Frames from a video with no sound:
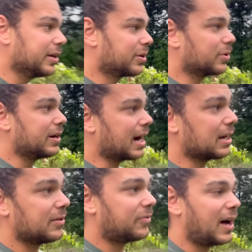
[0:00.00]
you're not
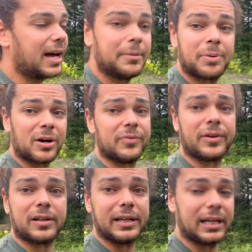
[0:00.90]
going to find
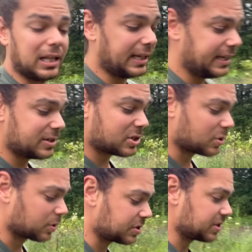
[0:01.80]
perfectly clean
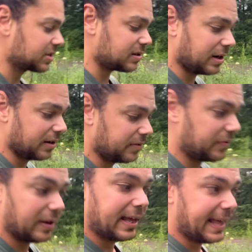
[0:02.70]
sources
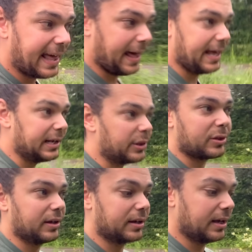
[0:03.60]
of
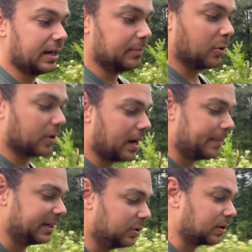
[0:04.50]
anything anymore. I
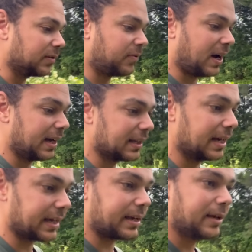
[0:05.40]
mean, you can find
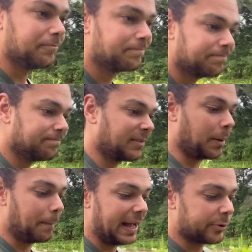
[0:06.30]
like
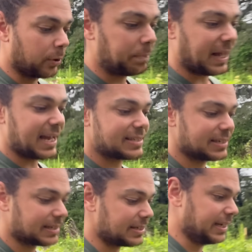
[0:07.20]

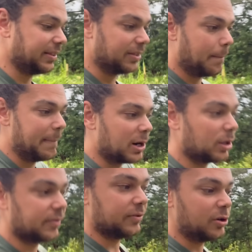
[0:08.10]
microplastics in the
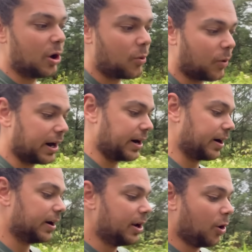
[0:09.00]
middle of
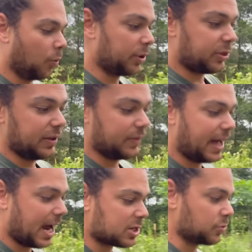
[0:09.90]
nowhere within the
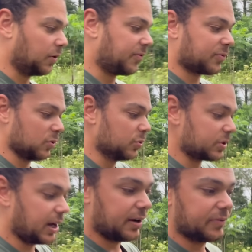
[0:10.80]
actual fruit
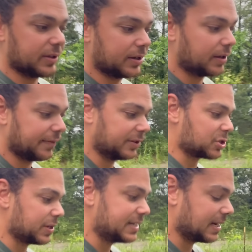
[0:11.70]
of the
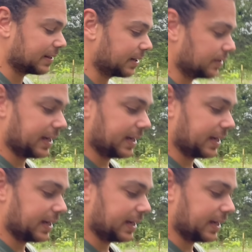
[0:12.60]
trees out there.